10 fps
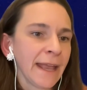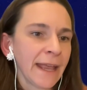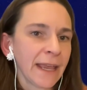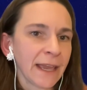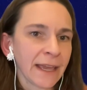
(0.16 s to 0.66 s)

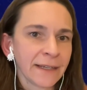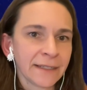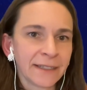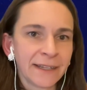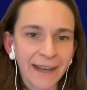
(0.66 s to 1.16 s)

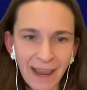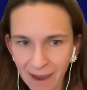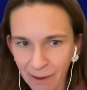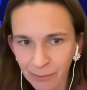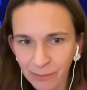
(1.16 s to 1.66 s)
And
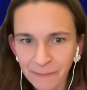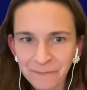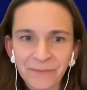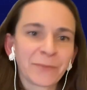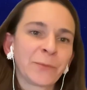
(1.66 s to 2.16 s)
now
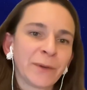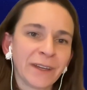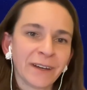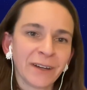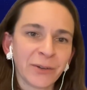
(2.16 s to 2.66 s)
we
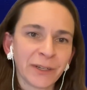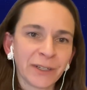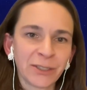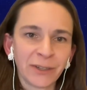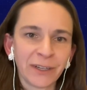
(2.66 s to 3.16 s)
are going
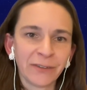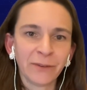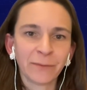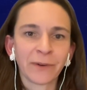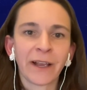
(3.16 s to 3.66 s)
to hear
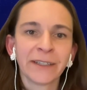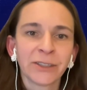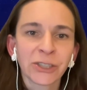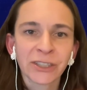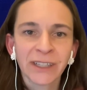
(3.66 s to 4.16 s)
from Brian
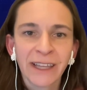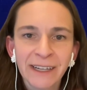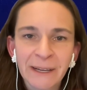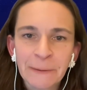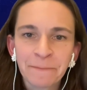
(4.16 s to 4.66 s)

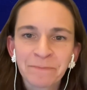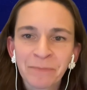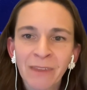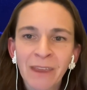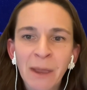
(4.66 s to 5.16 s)
Schlining.
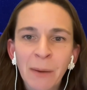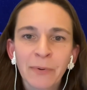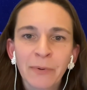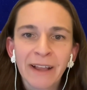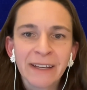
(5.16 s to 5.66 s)

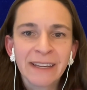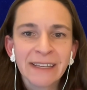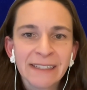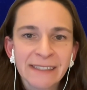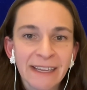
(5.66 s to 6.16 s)
Brian
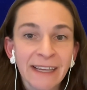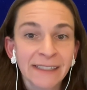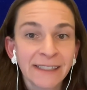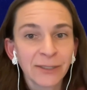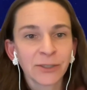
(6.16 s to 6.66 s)
is a
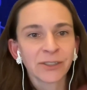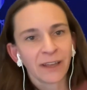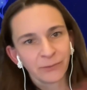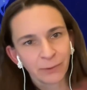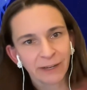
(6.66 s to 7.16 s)
senior
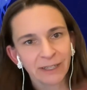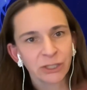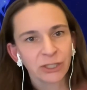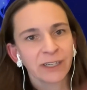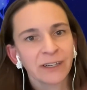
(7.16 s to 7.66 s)
software
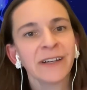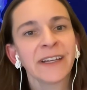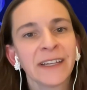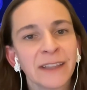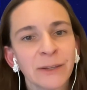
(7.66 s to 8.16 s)
engineer
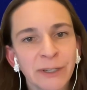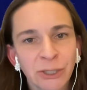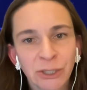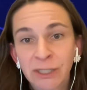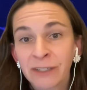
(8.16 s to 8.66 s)
in the
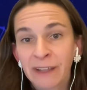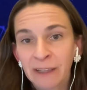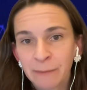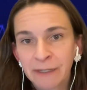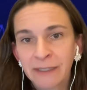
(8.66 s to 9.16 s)
research and
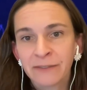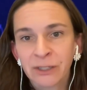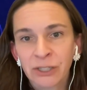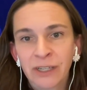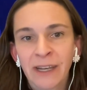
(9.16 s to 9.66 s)
development
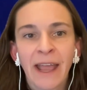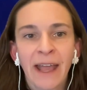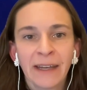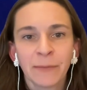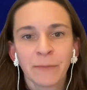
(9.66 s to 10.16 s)
division
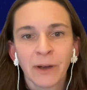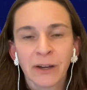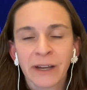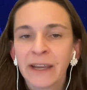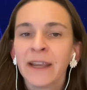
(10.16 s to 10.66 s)
at
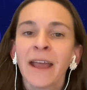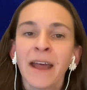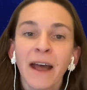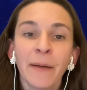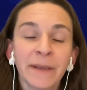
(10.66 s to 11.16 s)
Mbari.
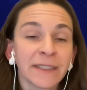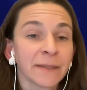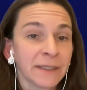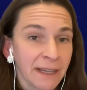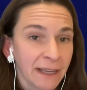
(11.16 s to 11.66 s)
He's going
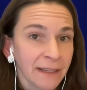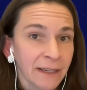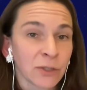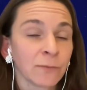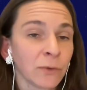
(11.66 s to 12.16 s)
to be telling
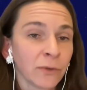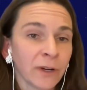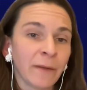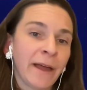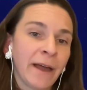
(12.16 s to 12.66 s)
us more
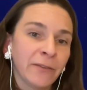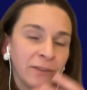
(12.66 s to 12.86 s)
about